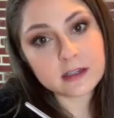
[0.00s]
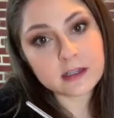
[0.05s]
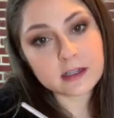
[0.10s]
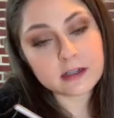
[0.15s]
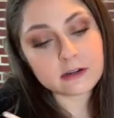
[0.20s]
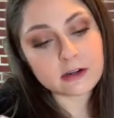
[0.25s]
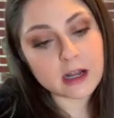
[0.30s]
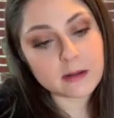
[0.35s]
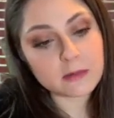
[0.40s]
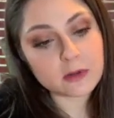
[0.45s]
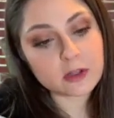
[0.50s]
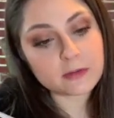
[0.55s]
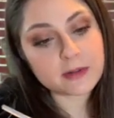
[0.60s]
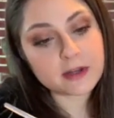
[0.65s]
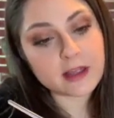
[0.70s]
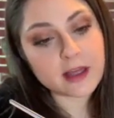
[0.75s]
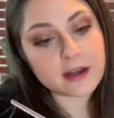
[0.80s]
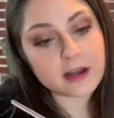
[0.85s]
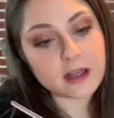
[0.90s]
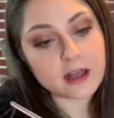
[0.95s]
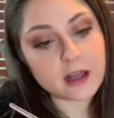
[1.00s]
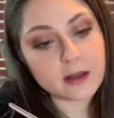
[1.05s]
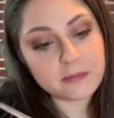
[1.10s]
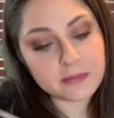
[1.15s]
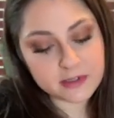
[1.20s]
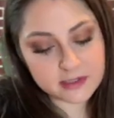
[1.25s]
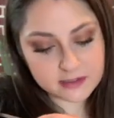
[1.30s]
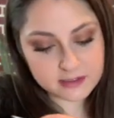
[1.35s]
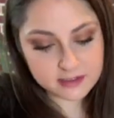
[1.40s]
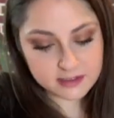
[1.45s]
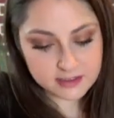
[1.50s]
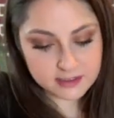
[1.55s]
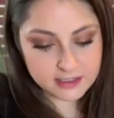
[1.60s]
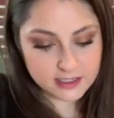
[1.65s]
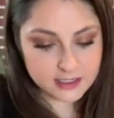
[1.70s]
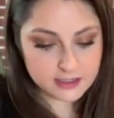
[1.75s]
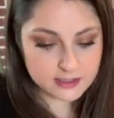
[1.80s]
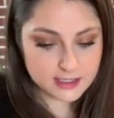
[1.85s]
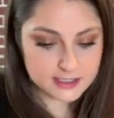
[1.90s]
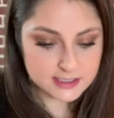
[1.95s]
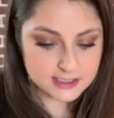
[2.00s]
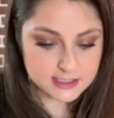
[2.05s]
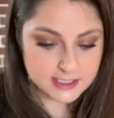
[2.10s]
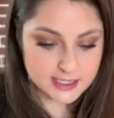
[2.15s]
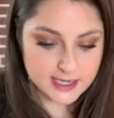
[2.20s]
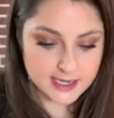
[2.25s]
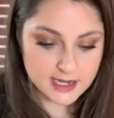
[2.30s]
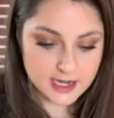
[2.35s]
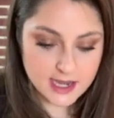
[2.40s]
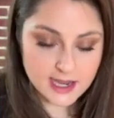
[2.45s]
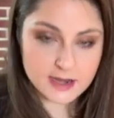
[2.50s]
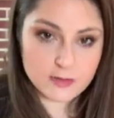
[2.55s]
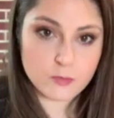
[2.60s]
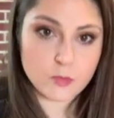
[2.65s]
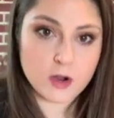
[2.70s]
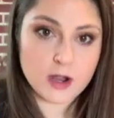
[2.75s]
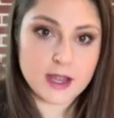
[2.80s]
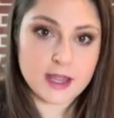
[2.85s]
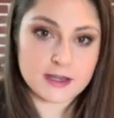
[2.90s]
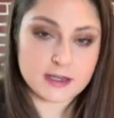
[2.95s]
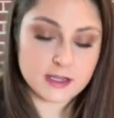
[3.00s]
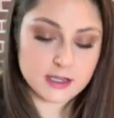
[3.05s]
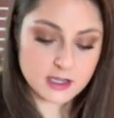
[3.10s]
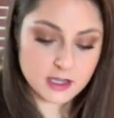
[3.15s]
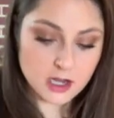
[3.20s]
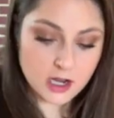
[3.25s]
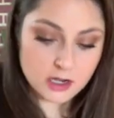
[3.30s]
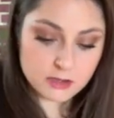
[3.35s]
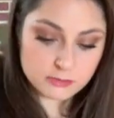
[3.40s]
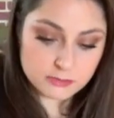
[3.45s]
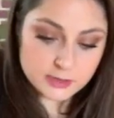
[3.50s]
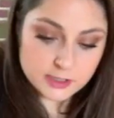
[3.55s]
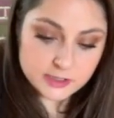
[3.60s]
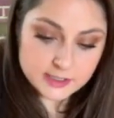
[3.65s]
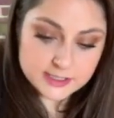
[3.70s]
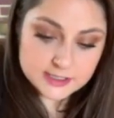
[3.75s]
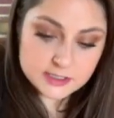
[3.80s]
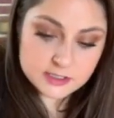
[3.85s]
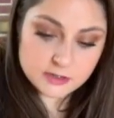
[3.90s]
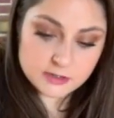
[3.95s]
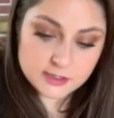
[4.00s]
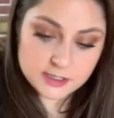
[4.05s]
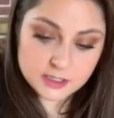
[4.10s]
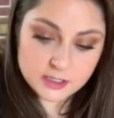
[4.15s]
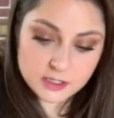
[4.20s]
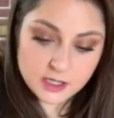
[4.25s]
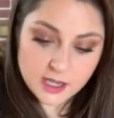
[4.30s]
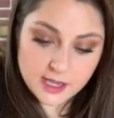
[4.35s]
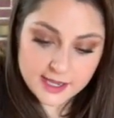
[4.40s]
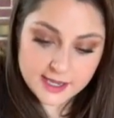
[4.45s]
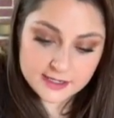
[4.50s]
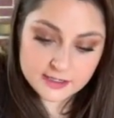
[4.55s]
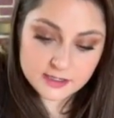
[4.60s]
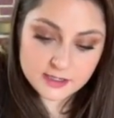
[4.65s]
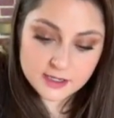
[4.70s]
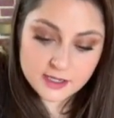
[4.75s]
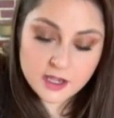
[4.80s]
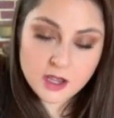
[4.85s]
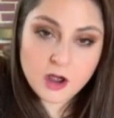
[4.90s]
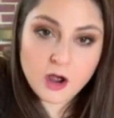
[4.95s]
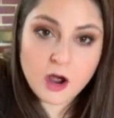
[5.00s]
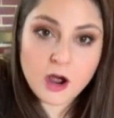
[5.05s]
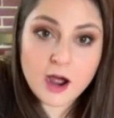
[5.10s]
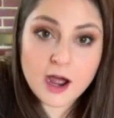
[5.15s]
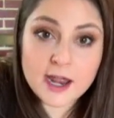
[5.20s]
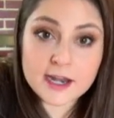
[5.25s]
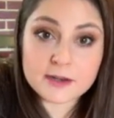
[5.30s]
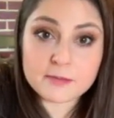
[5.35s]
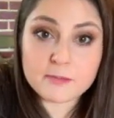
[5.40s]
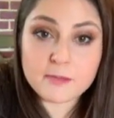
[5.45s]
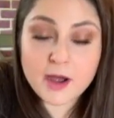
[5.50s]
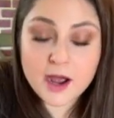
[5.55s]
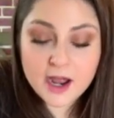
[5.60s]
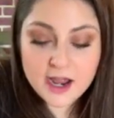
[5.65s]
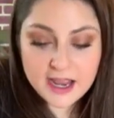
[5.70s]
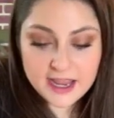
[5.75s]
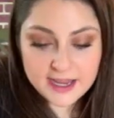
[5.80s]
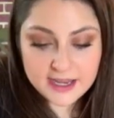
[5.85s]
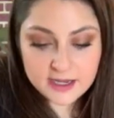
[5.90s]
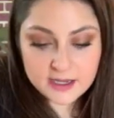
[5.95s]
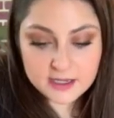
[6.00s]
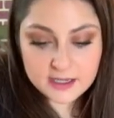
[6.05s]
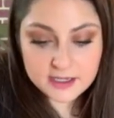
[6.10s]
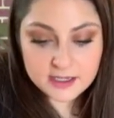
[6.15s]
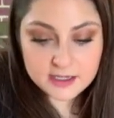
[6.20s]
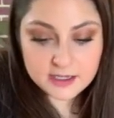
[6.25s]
and grab a little bit of that up. And let's say I want a really dark line on my